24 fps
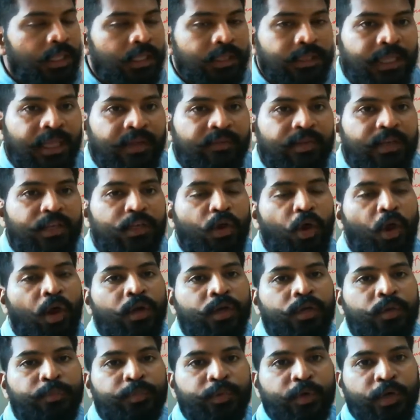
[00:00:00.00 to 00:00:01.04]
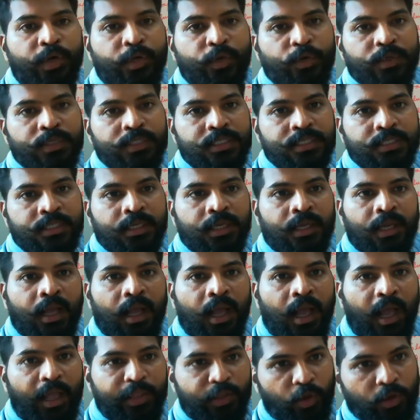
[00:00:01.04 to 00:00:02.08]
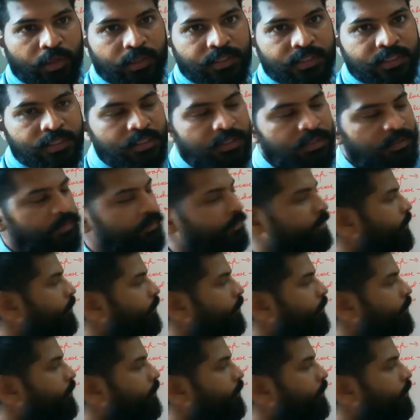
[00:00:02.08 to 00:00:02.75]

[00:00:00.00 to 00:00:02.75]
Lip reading: they will not produce ions.